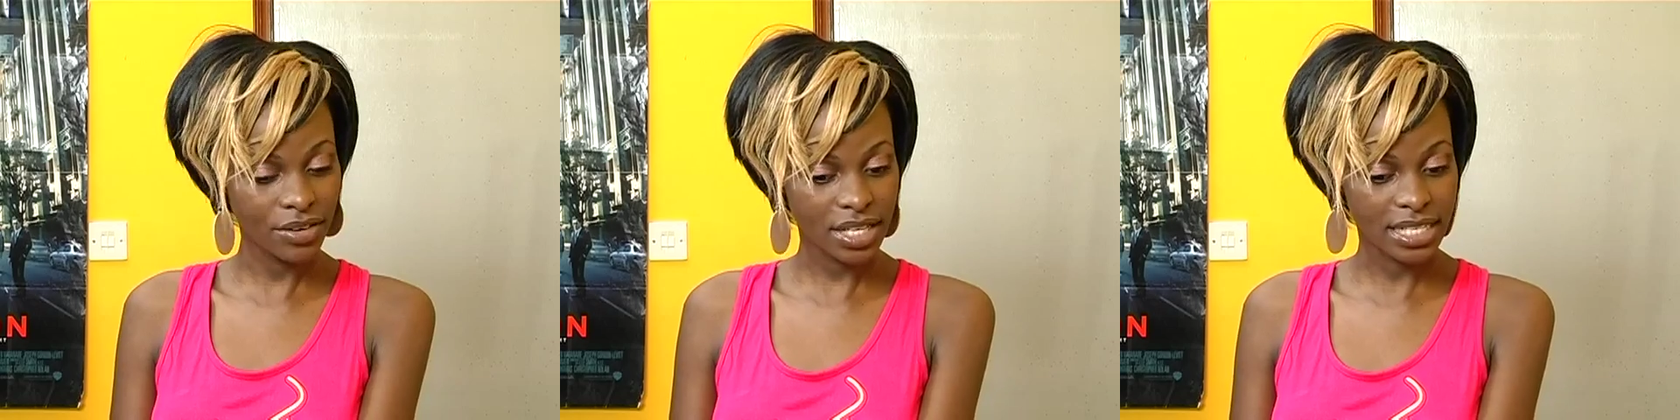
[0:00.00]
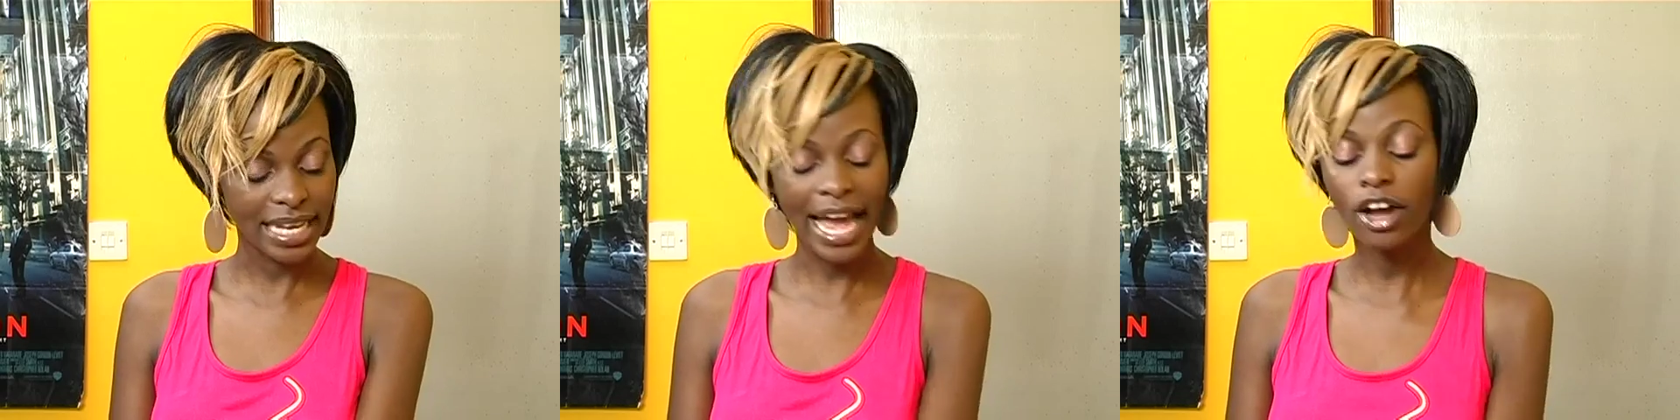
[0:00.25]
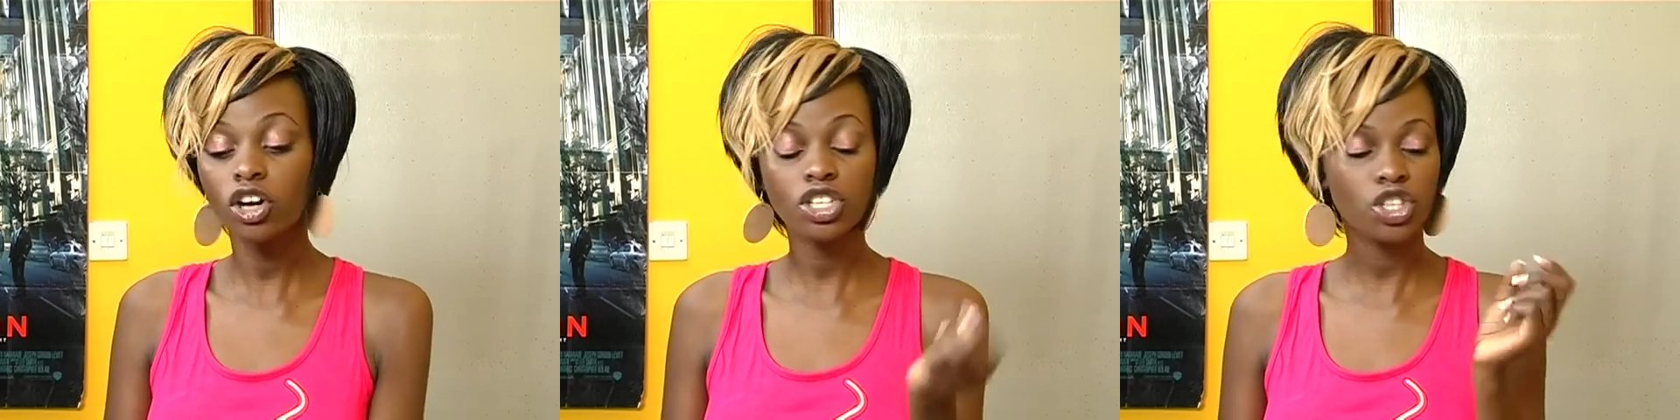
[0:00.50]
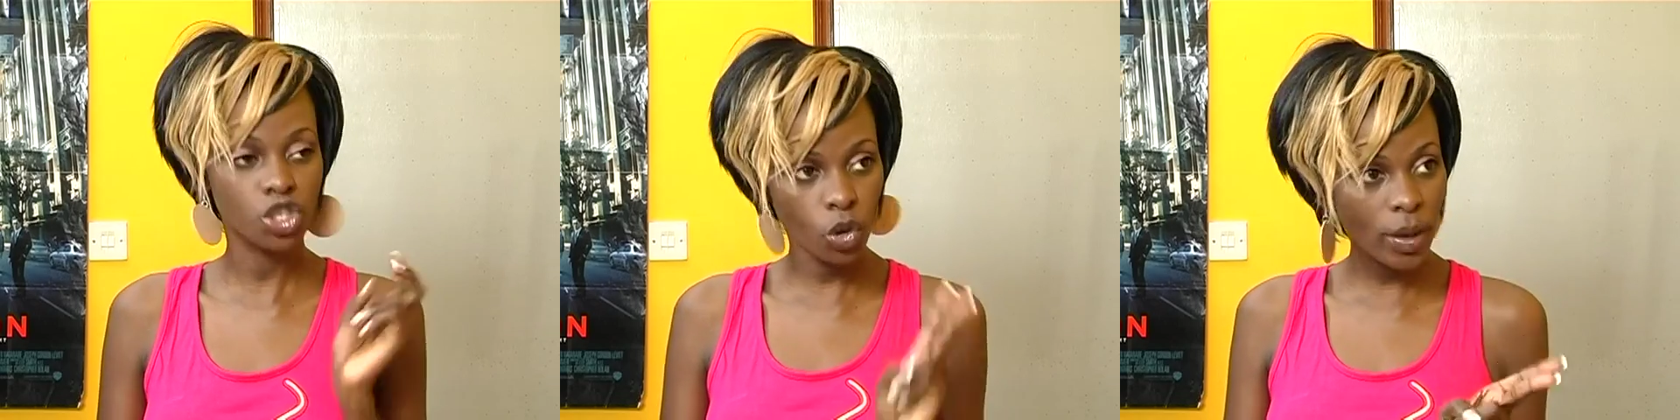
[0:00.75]
Seriously, I
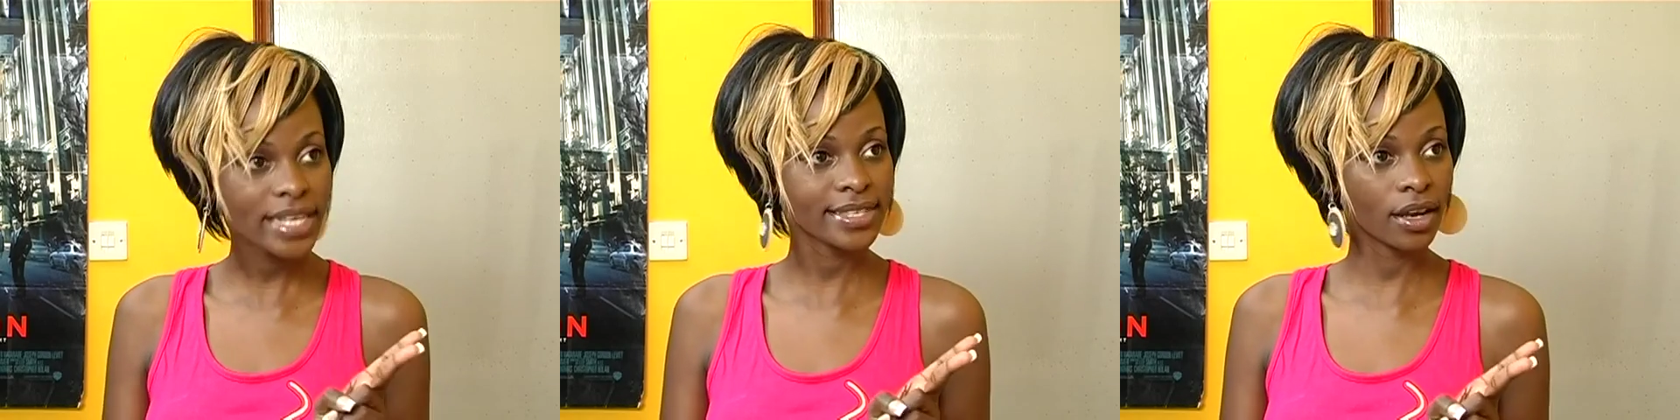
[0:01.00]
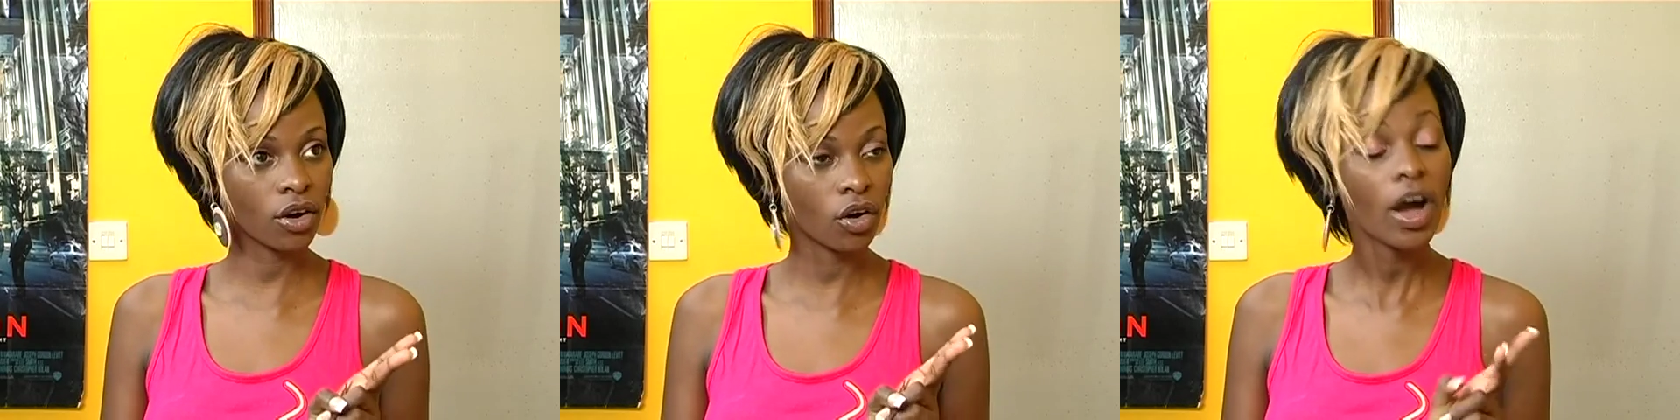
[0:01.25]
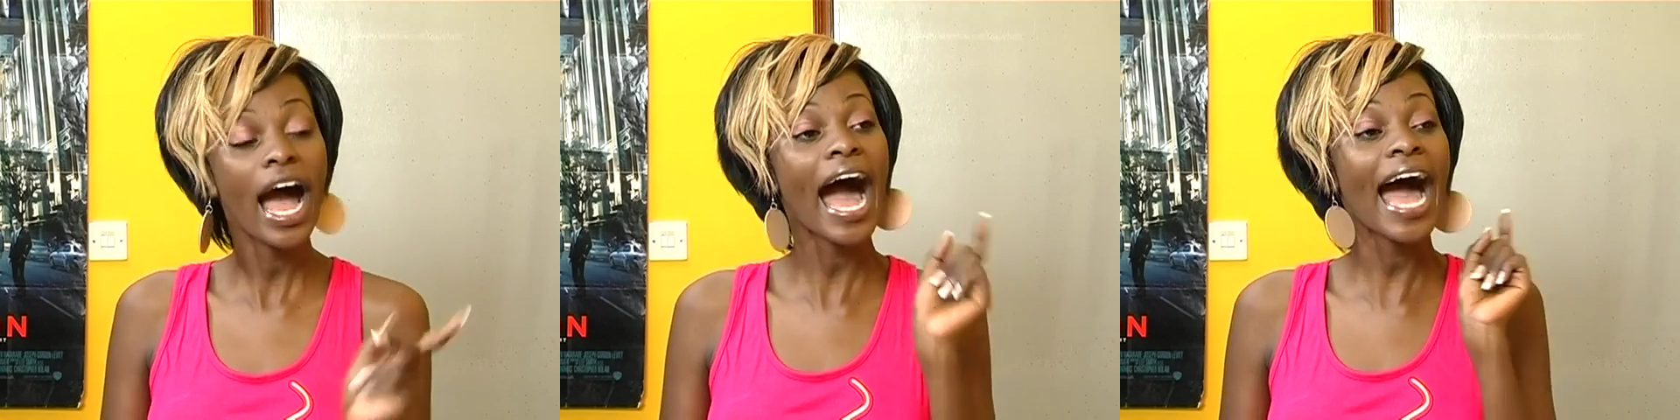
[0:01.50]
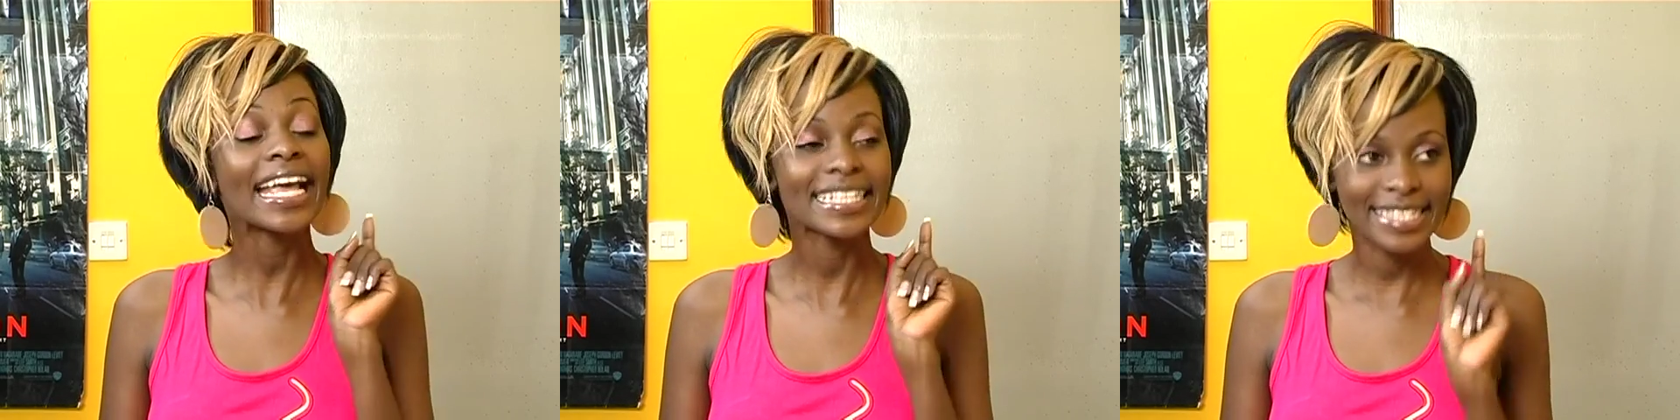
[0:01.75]
called you two weeks ago.
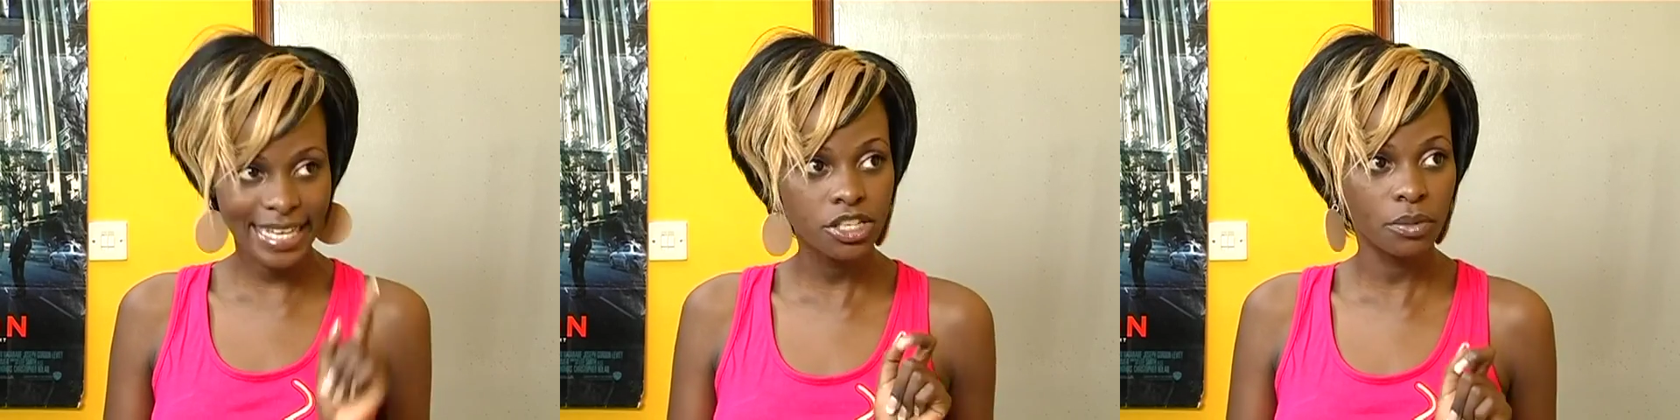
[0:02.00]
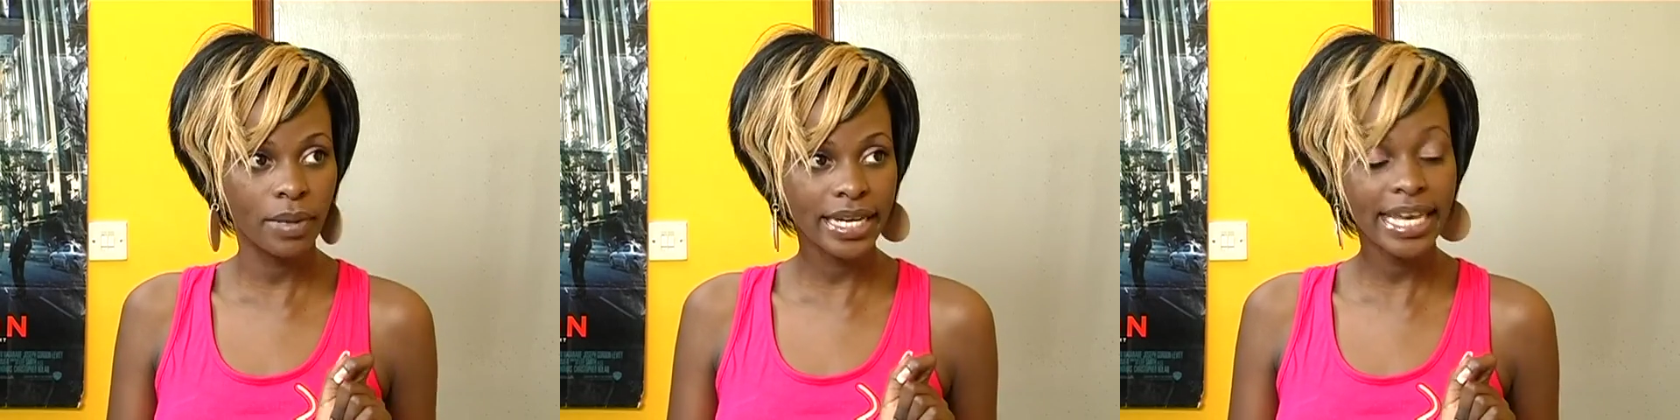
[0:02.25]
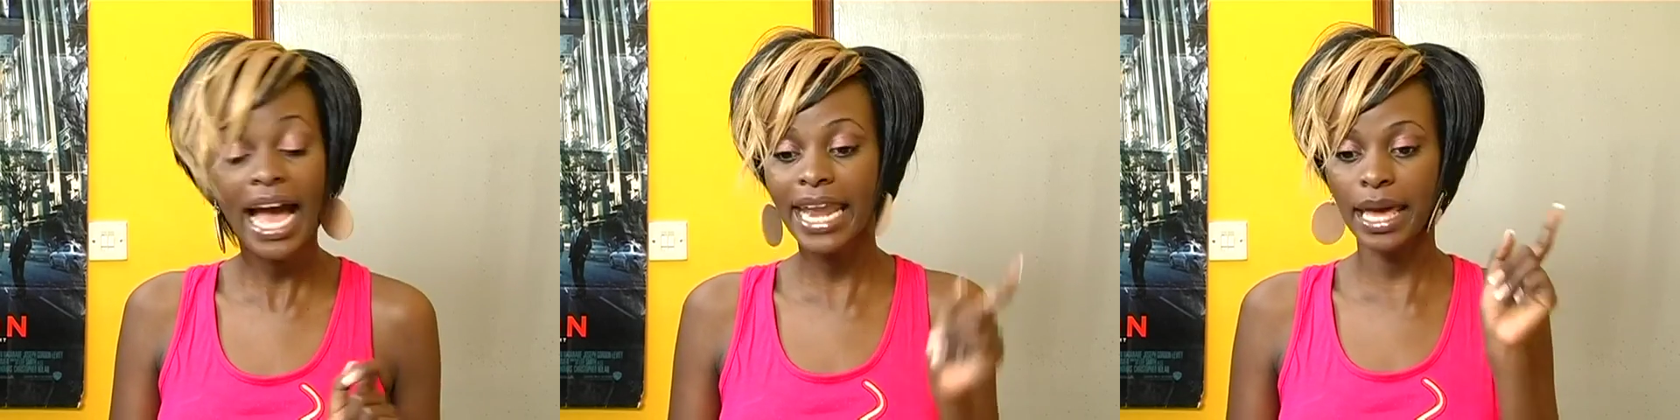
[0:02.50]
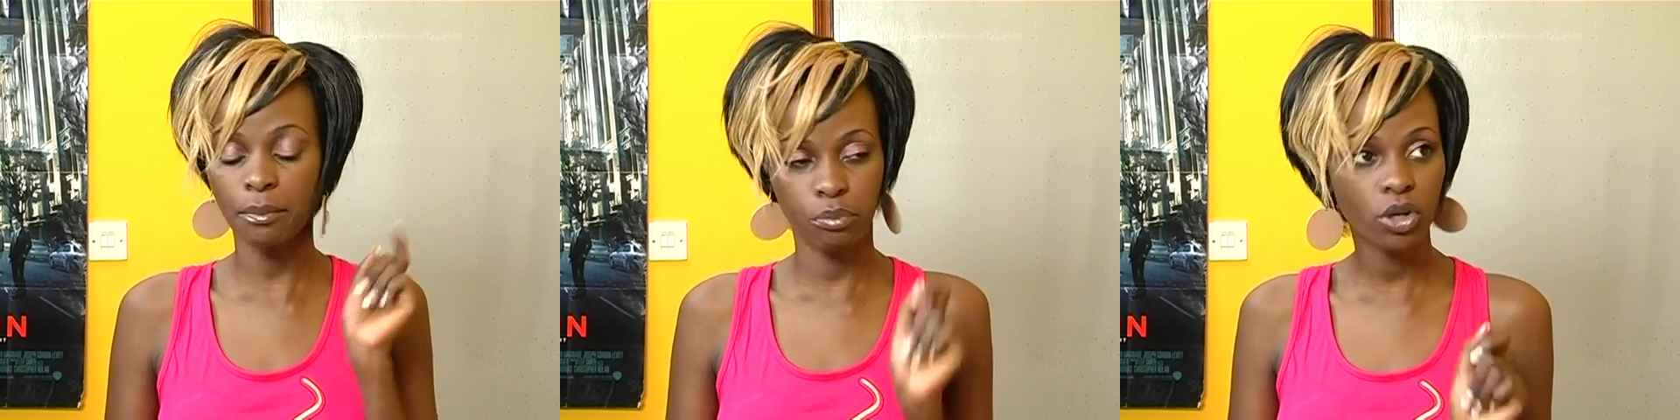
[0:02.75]
I sent you money
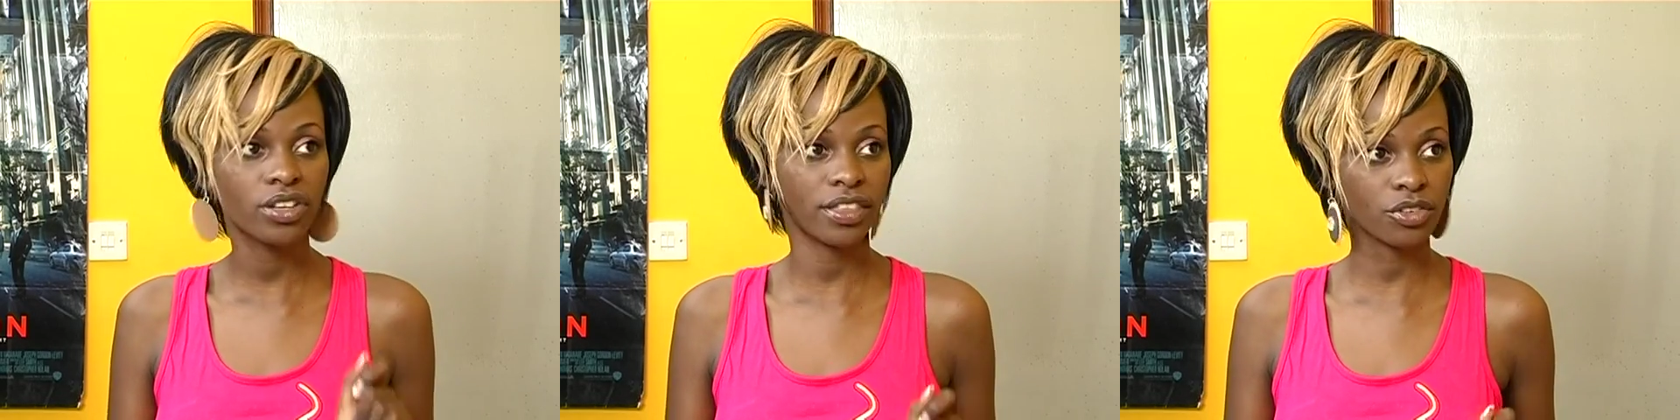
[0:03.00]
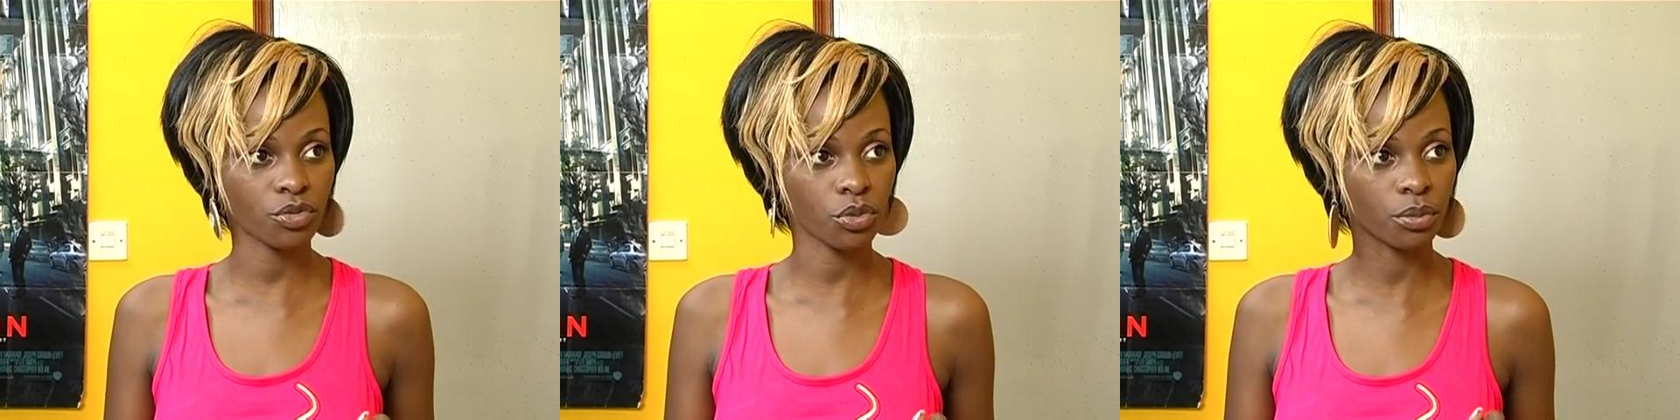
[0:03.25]
and I booked that